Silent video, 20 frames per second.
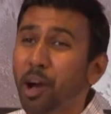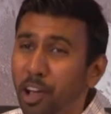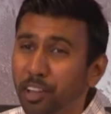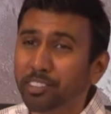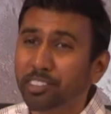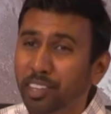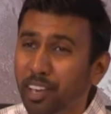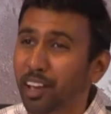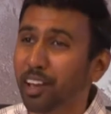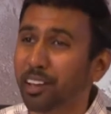
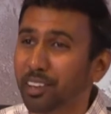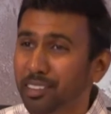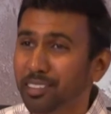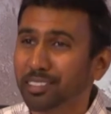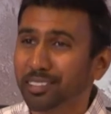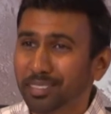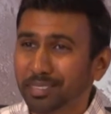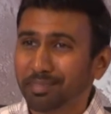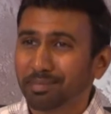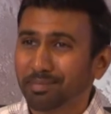Malta.
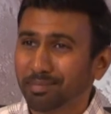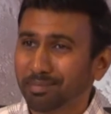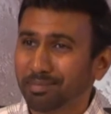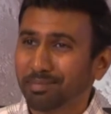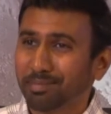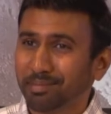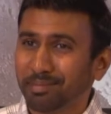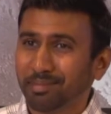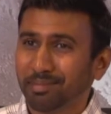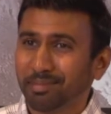That's
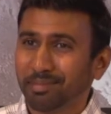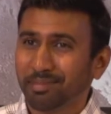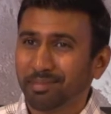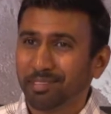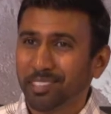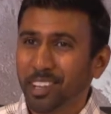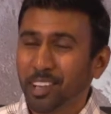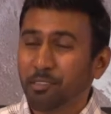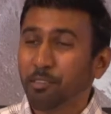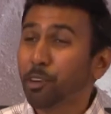it.
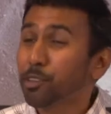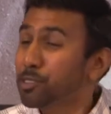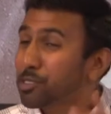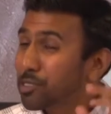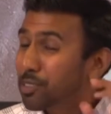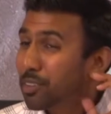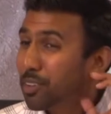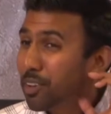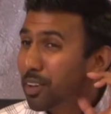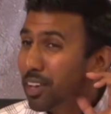
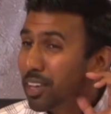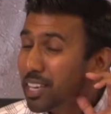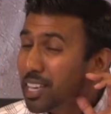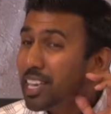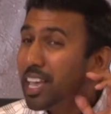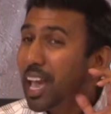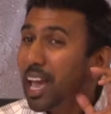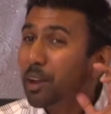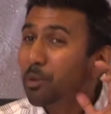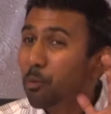Folks,
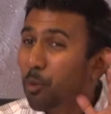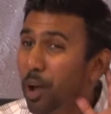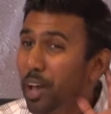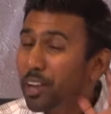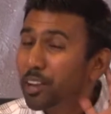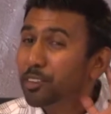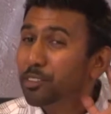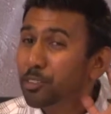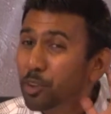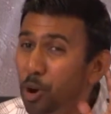he had
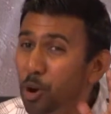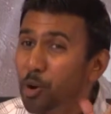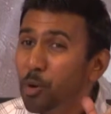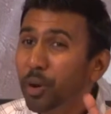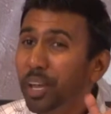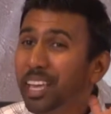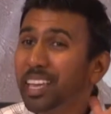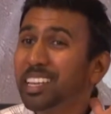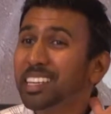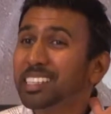what?
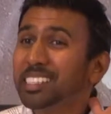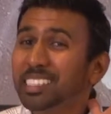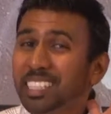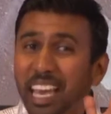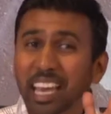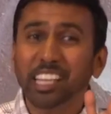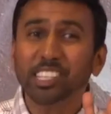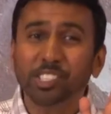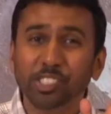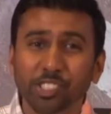No
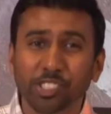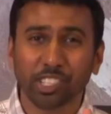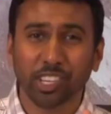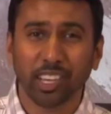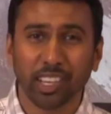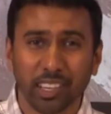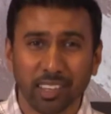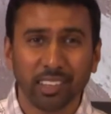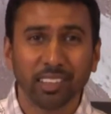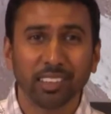
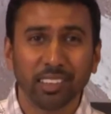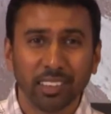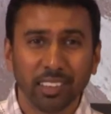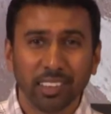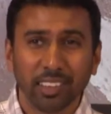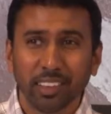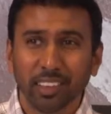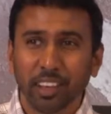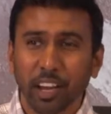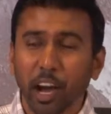intention
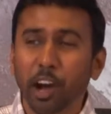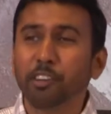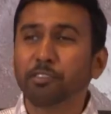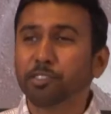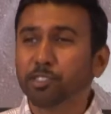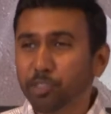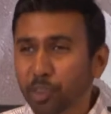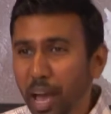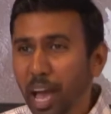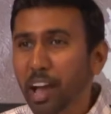
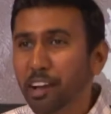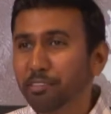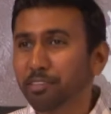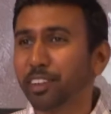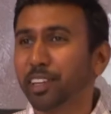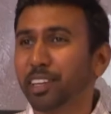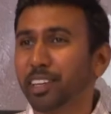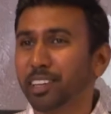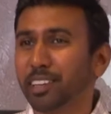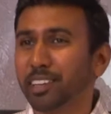of
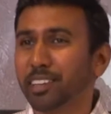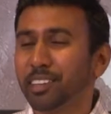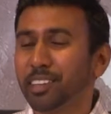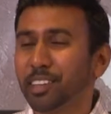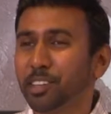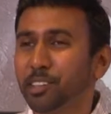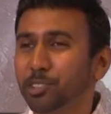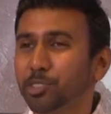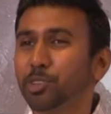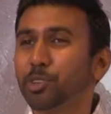traveling
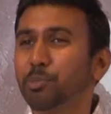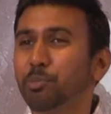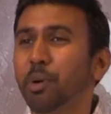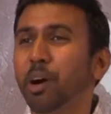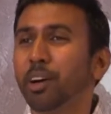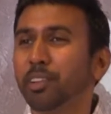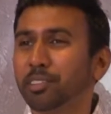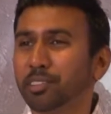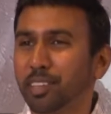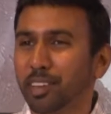to
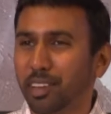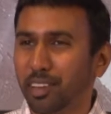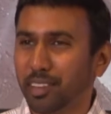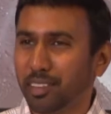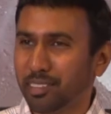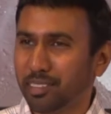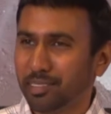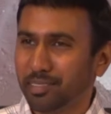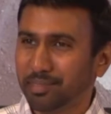Malta.